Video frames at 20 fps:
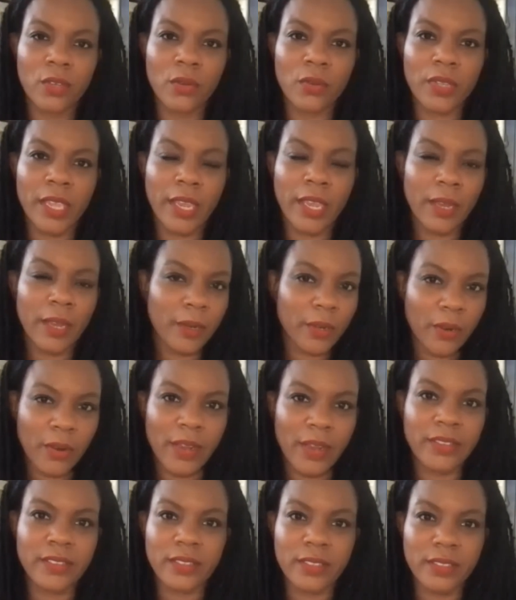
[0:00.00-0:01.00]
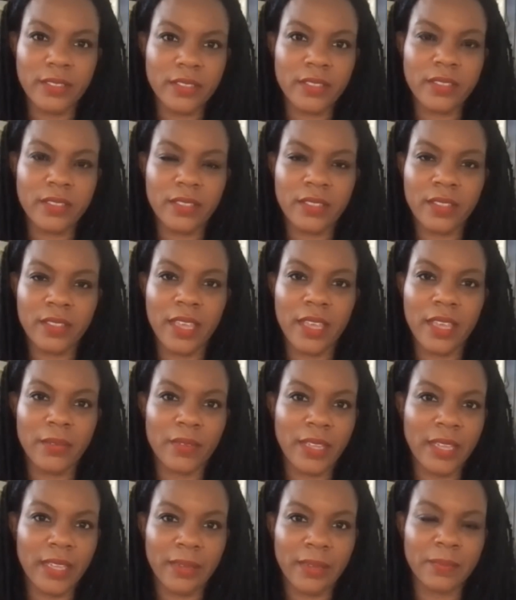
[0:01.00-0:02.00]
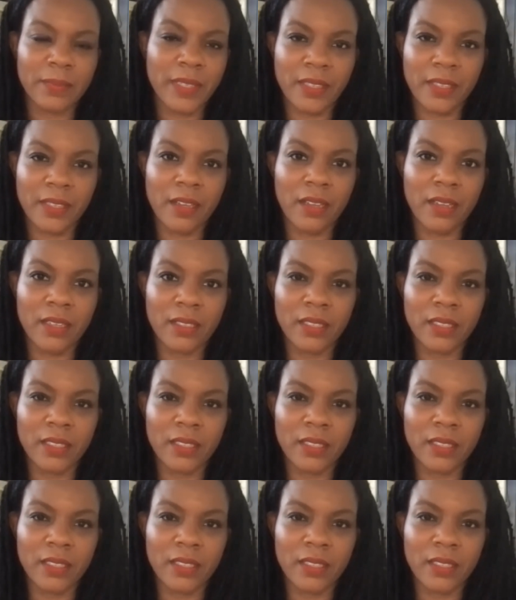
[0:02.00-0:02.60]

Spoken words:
care crisis that had been gone